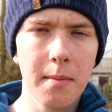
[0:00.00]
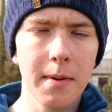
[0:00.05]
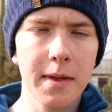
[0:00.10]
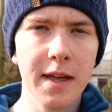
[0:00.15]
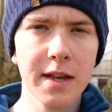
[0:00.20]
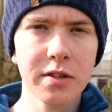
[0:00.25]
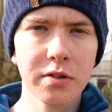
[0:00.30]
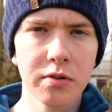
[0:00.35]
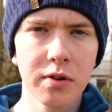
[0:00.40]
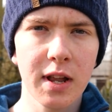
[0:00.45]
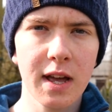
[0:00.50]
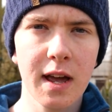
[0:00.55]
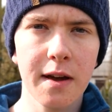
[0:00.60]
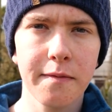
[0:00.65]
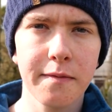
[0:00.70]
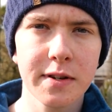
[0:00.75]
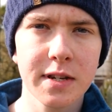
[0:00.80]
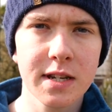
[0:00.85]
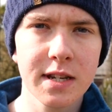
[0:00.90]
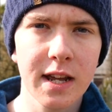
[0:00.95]
But that's all I
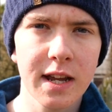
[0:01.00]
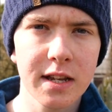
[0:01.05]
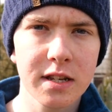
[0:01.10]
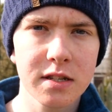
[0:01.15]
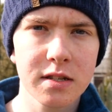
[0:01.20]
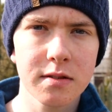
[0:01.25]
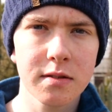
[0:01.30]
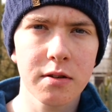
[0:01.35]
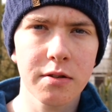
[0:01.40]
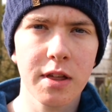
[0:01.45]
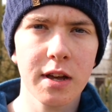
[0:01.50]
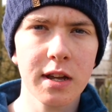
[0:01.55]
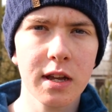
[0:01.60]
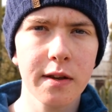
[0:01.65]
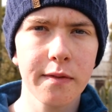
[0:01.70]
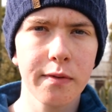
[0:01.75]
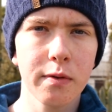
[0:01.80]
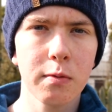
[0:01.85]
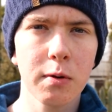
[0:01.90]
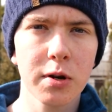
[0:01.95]
have for today, so thank
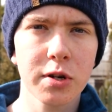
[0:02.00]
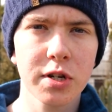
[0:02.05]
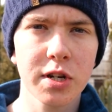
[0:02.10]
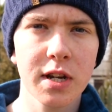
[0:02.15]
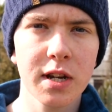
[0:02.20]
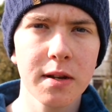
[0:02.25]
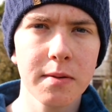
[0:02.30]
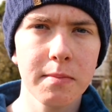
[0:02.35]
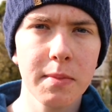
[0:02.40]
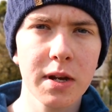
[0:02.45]
you for watching.